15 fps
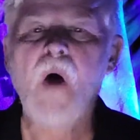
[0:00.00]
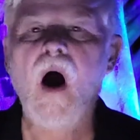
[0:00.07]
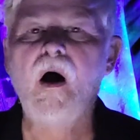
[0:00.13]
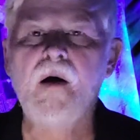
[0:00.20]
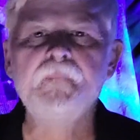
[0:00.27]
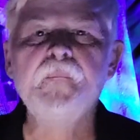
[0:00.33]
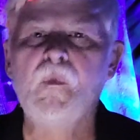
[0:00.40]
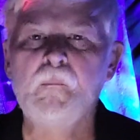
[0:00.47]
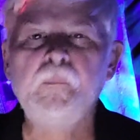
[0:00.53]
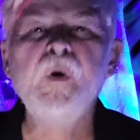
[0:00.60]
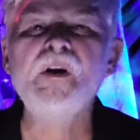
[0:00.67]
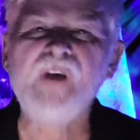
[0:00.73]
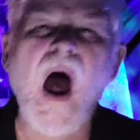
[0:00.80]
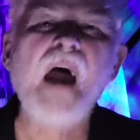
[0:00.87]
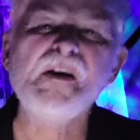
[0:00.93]
Um,
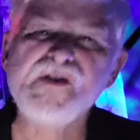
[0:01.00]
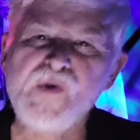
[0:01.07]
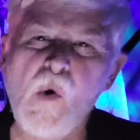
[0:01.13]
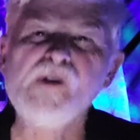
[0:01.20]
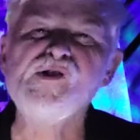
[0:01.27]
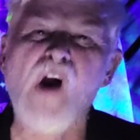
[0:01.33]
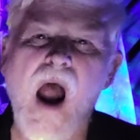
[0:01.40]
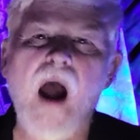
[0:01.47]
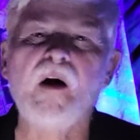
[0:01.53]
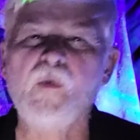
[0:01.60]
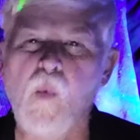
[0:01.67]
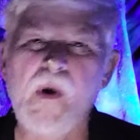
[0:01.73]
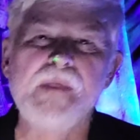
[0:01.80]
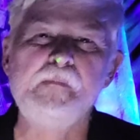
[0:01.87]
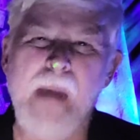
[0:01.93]
put dinosaur track
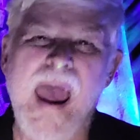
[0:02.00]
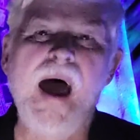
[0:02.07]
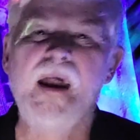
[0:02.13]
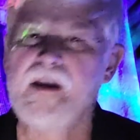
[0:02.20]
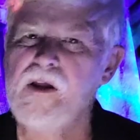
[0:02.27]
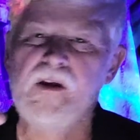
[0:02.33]
with man,